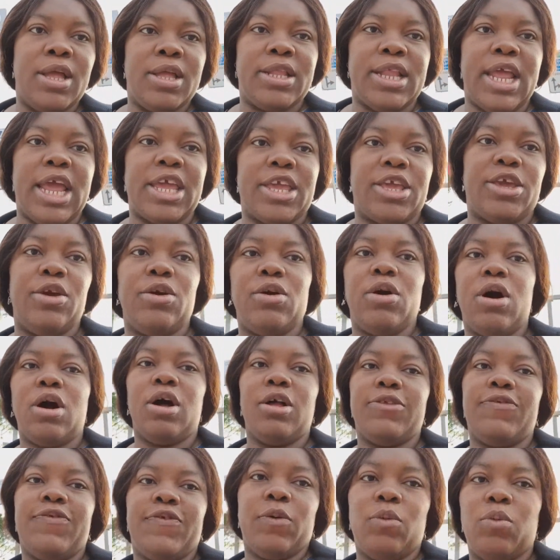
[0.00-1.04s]
Thank you
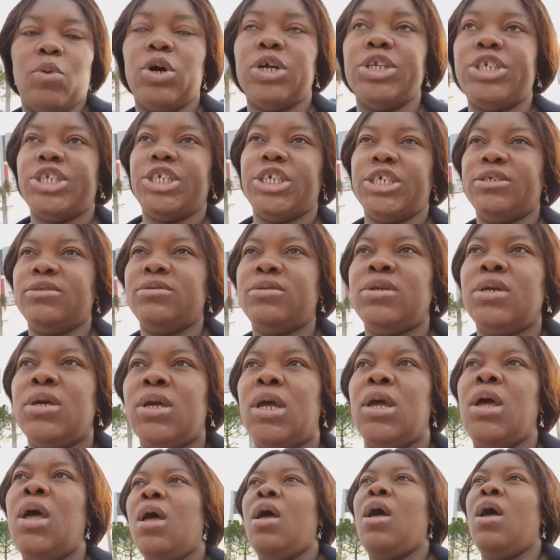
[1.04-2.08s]
all for watching.
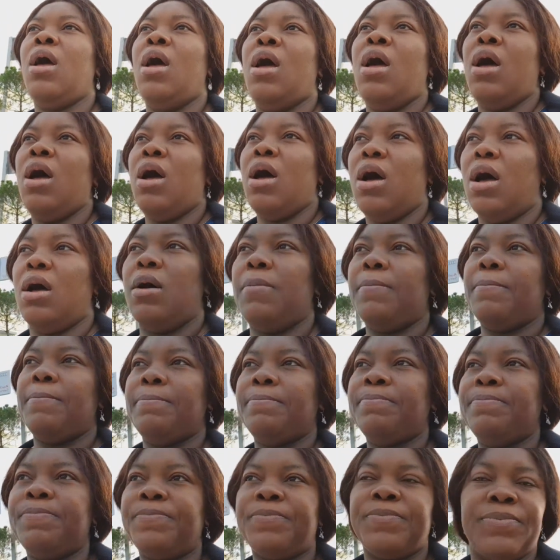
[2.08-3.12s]

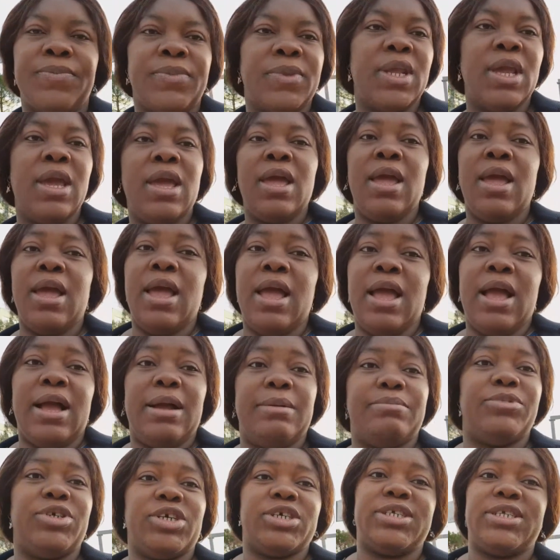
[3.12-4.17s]

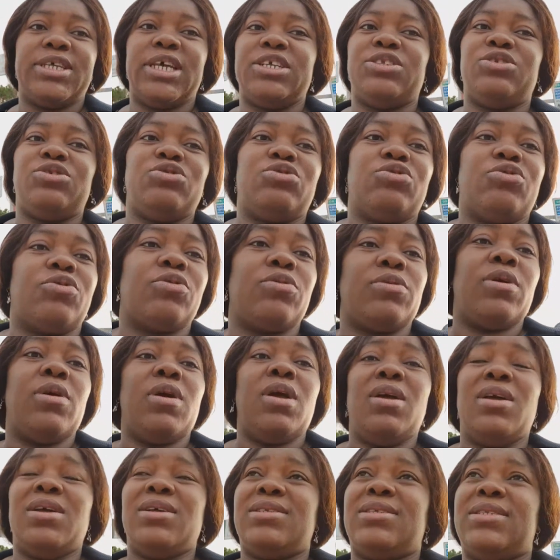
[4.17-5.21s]
I'm just here to
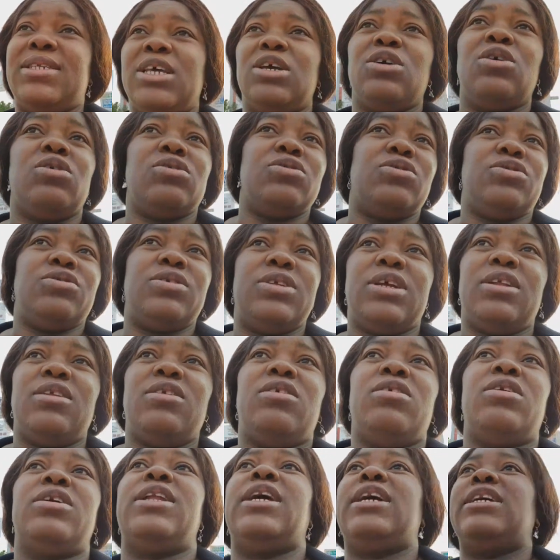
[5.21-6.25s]
sing unto the
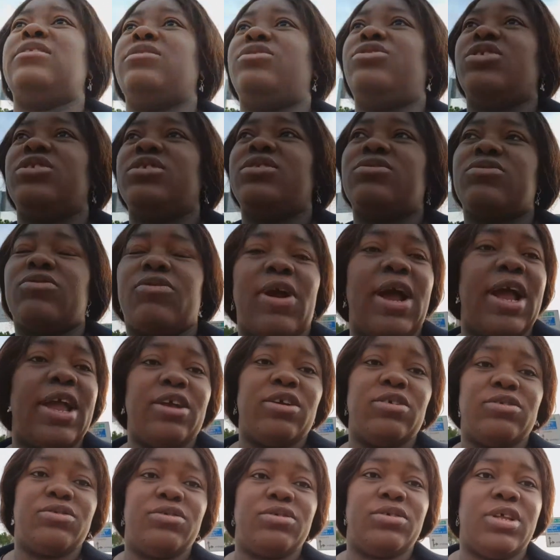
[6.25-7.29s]
Lord and just cry
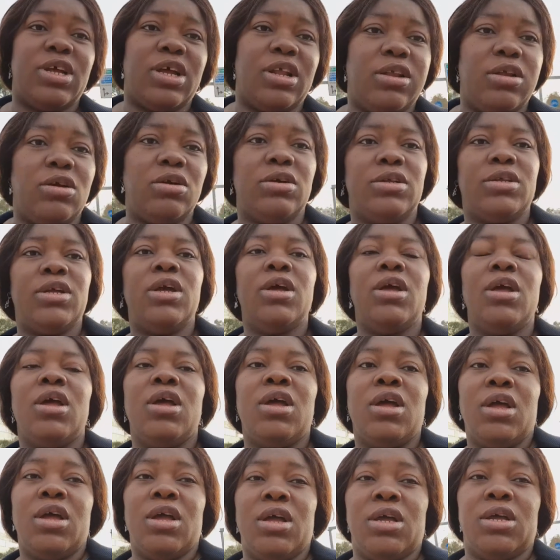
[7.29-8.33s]
unto the Lord.
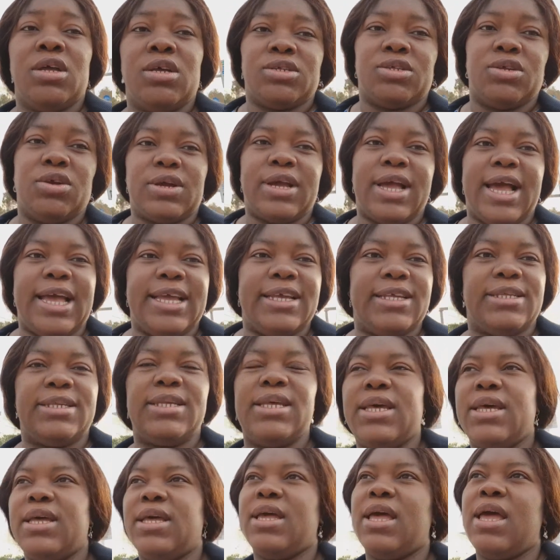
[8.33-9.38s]
So guys,
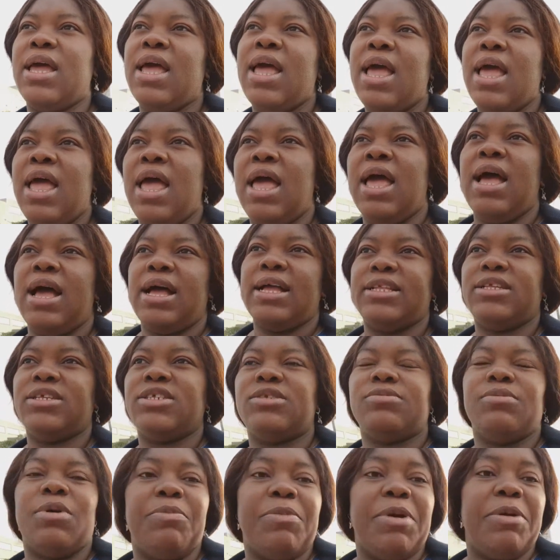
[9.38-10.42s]
at
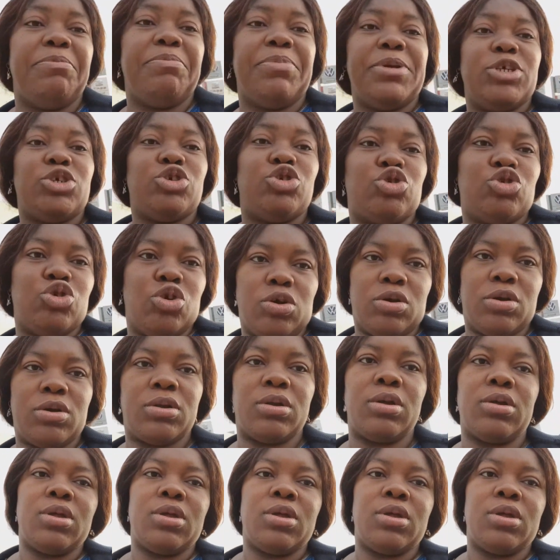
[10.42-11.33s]
this moment, be strong.